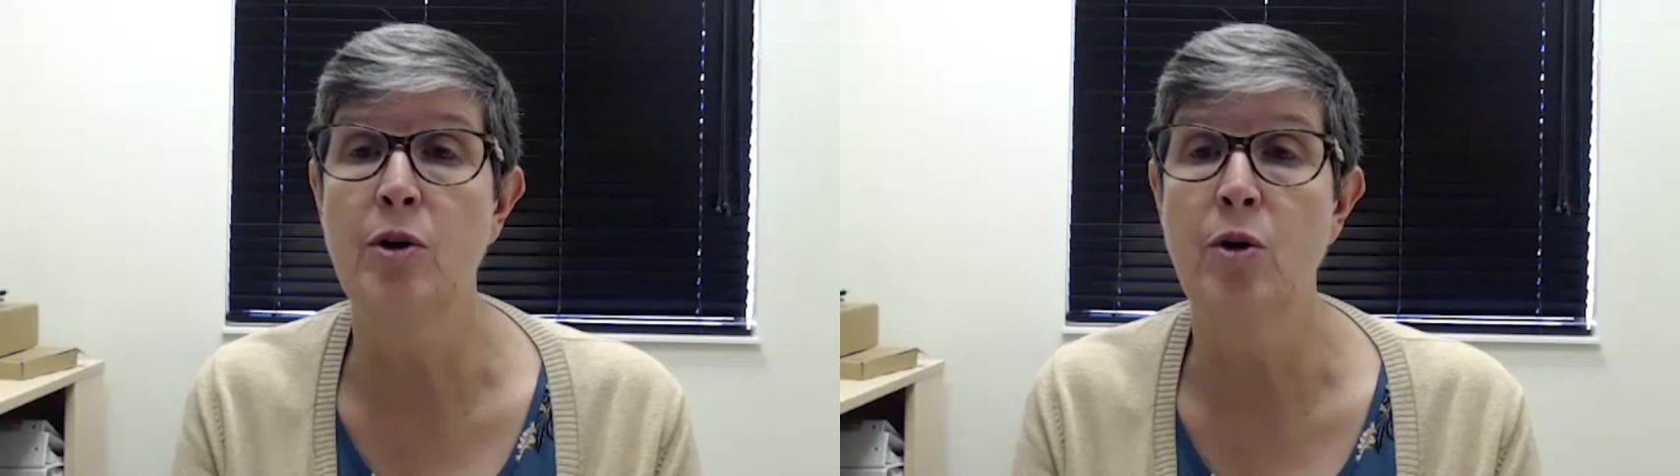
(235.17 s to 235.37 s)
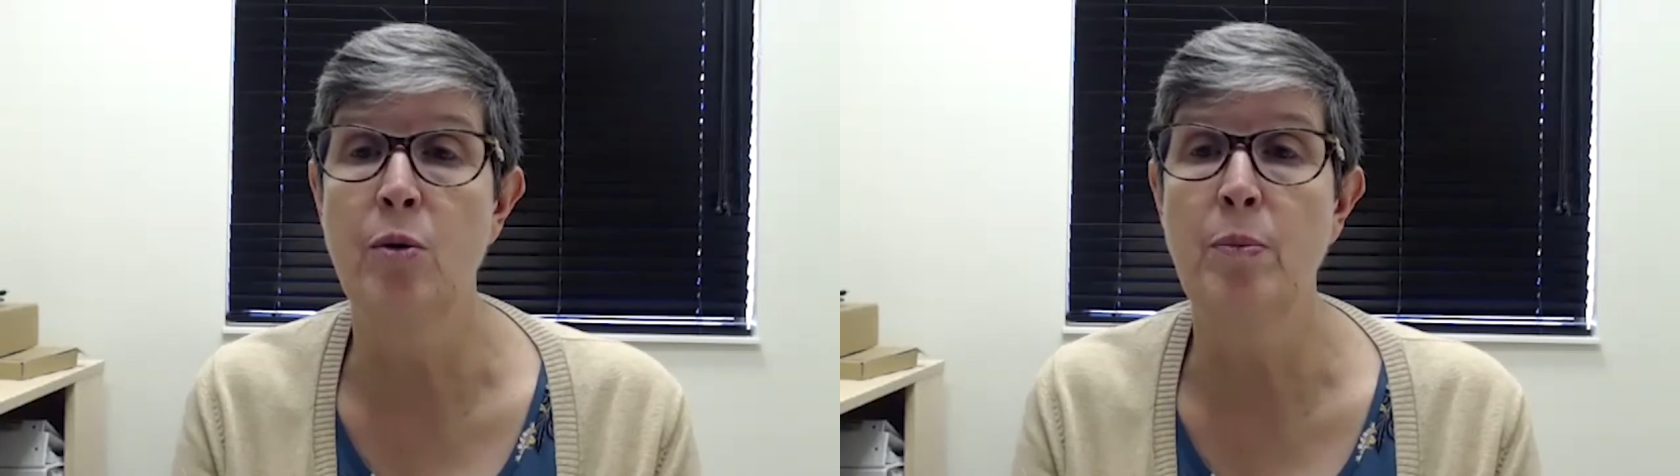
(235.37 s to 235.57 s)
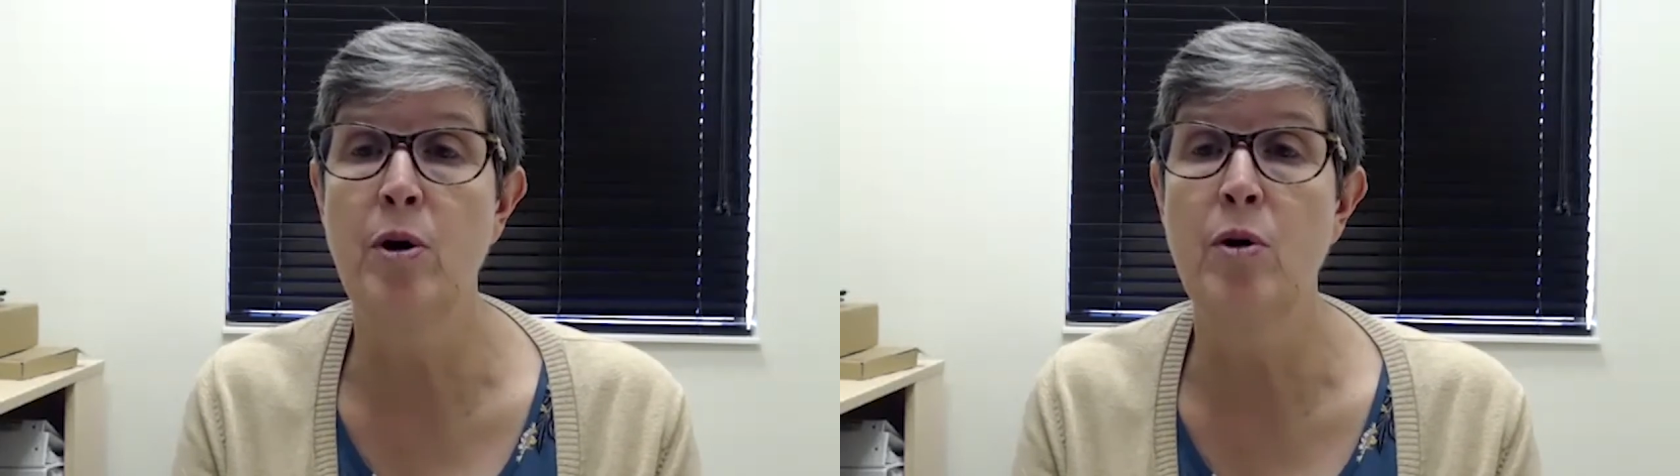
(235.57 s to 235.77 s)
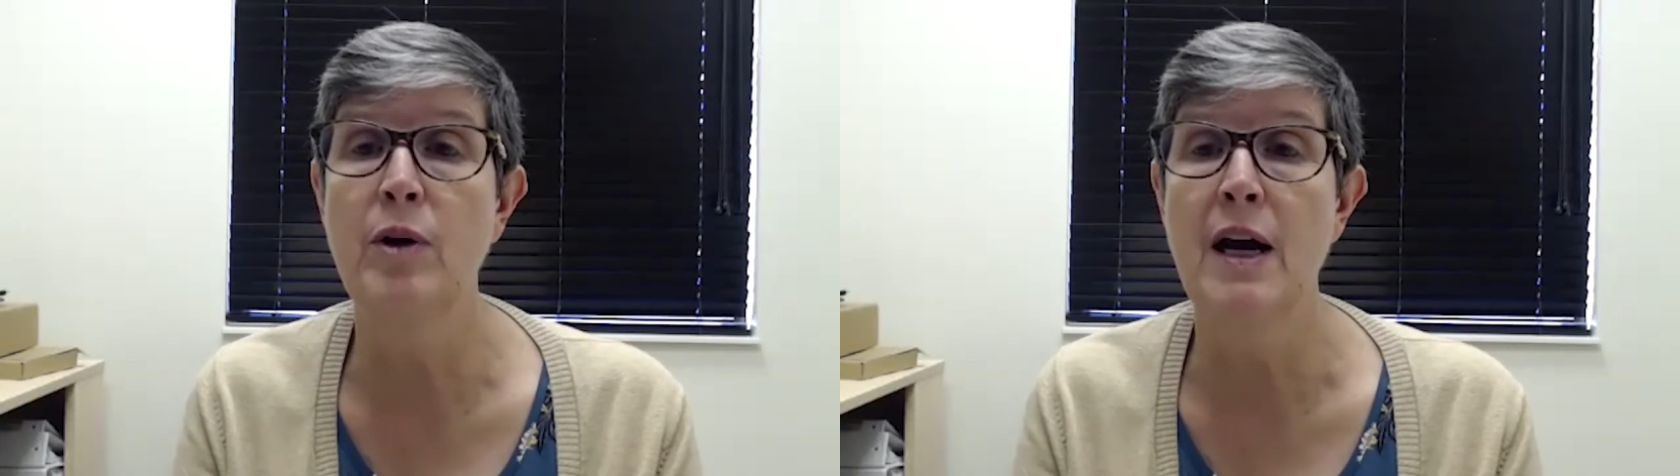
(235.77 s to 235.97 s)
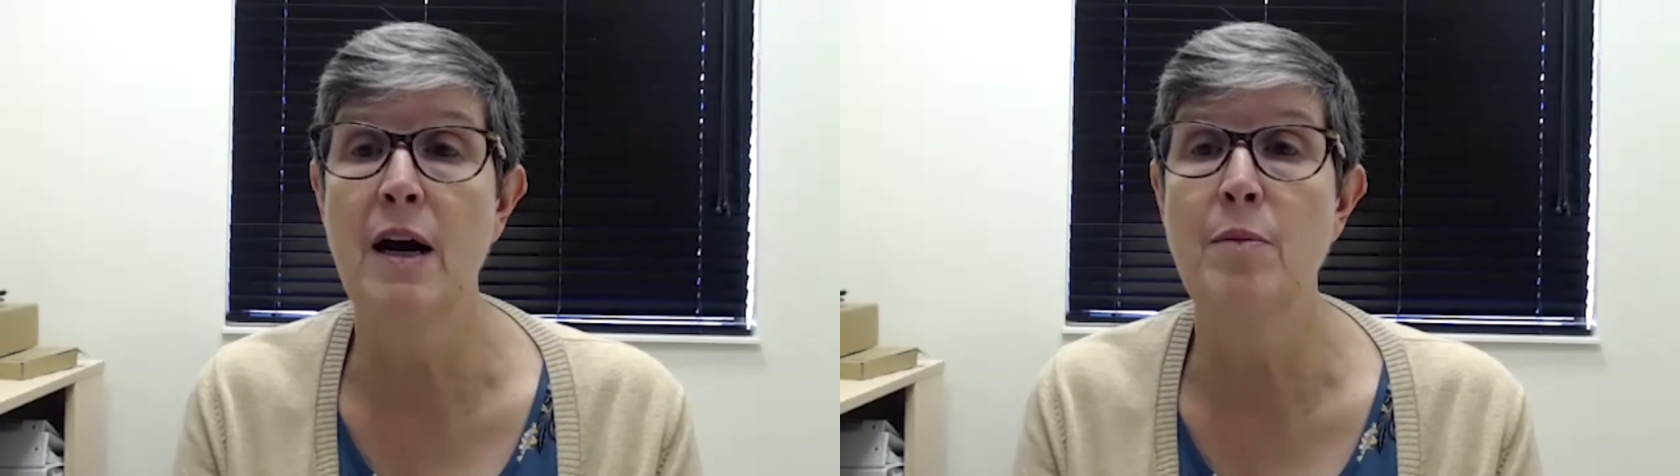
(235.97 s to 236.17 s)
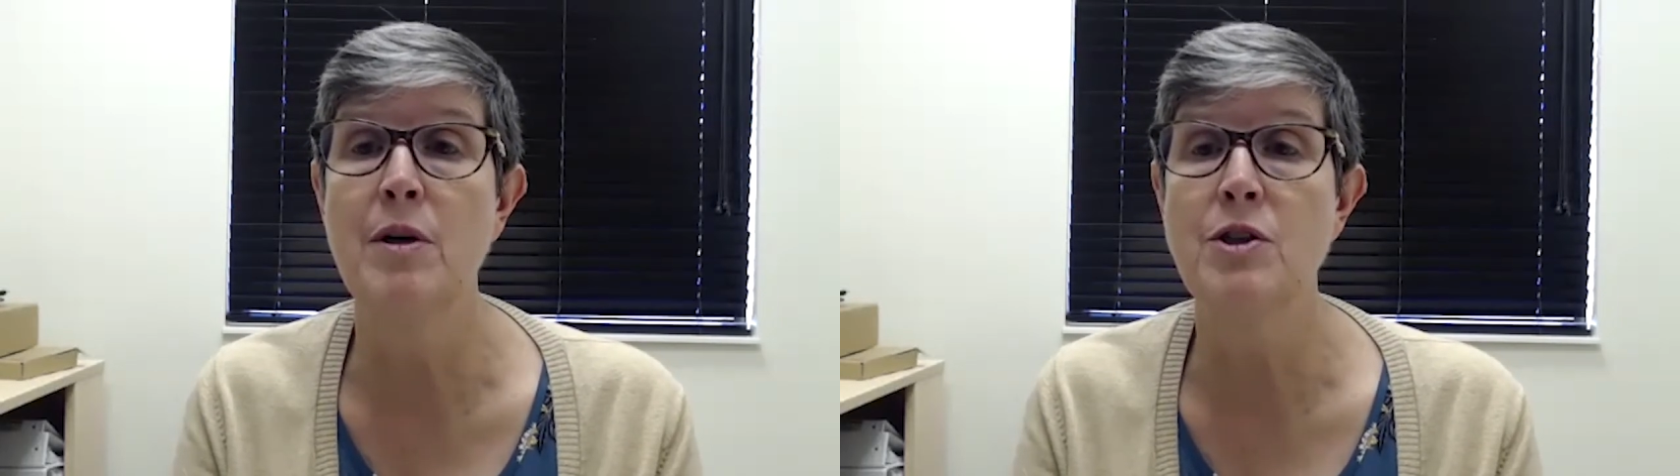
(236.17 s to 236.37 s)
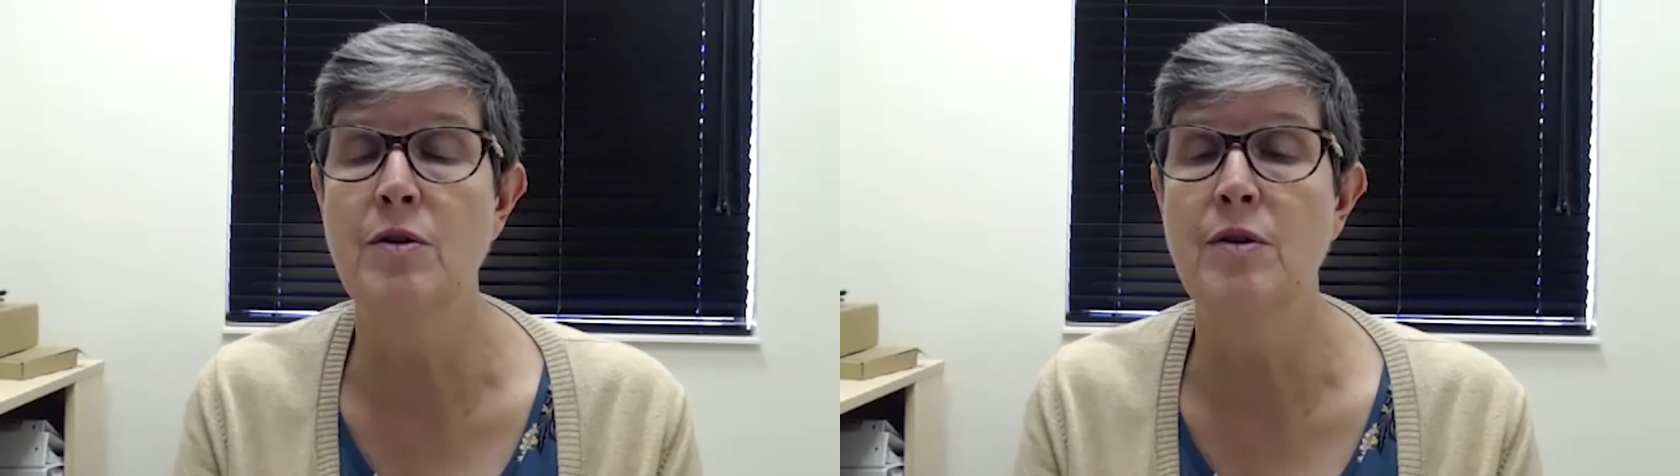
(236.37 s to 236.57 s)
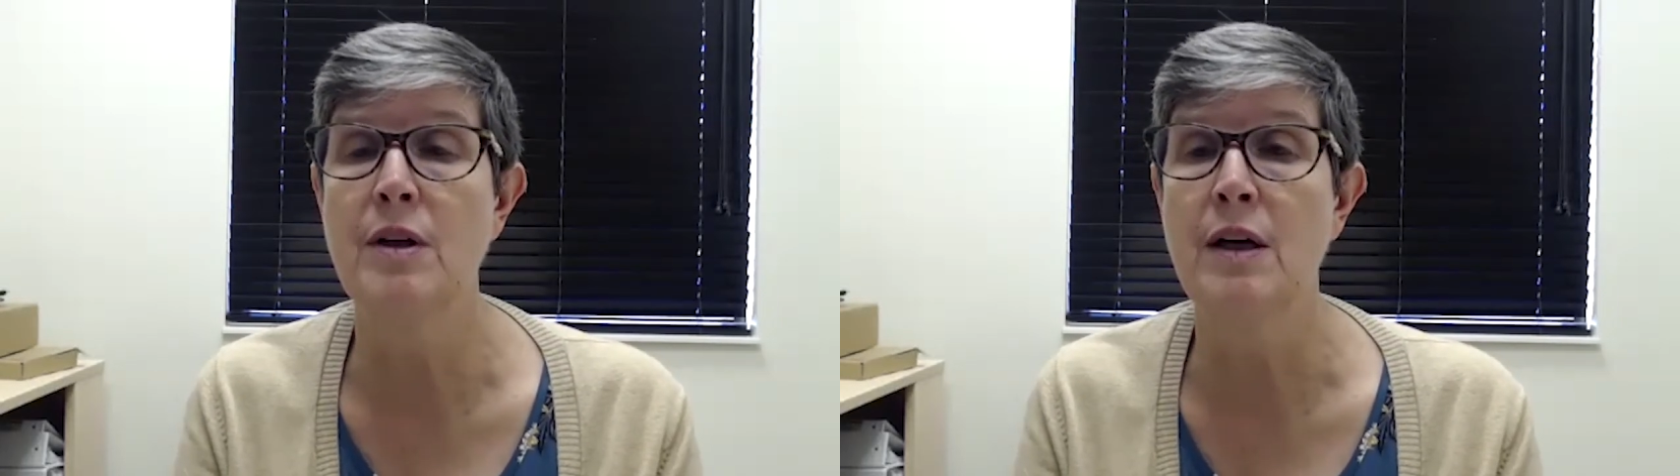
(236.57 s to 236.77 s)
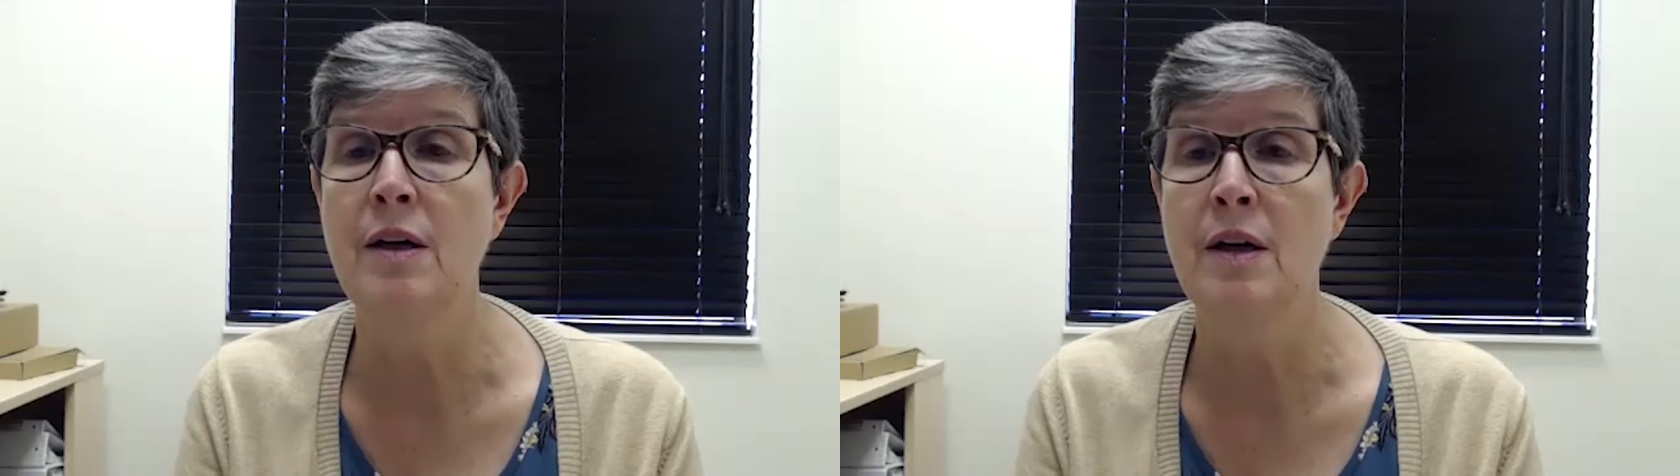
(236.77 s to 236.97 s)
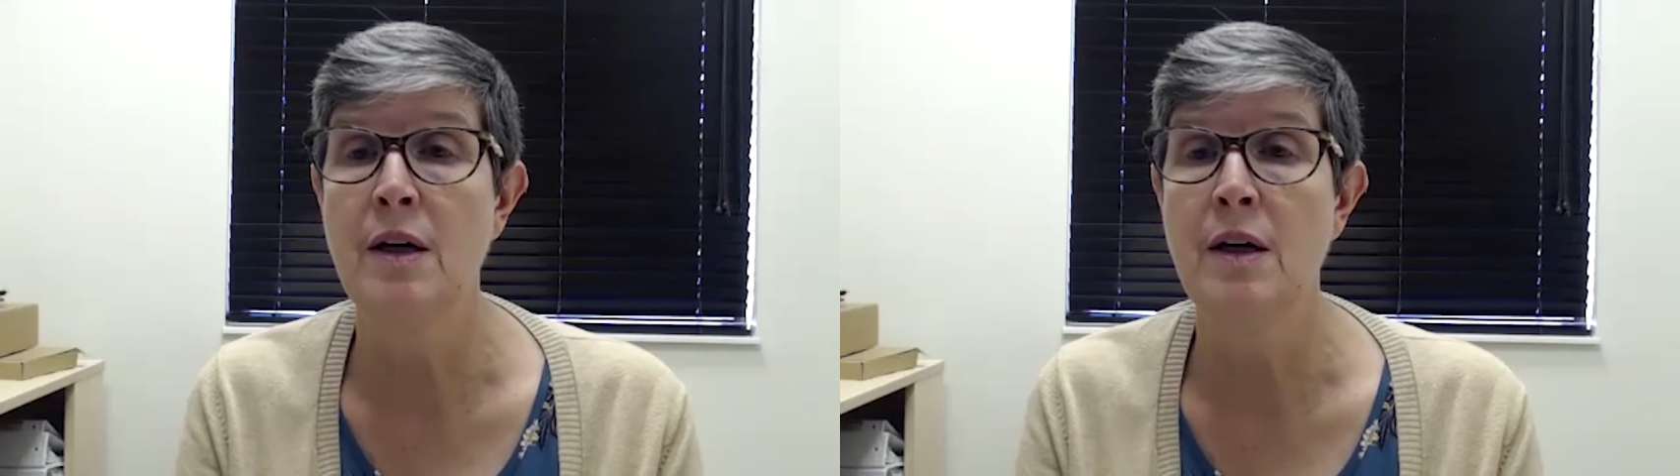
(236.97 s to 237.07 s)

GoPro camera to the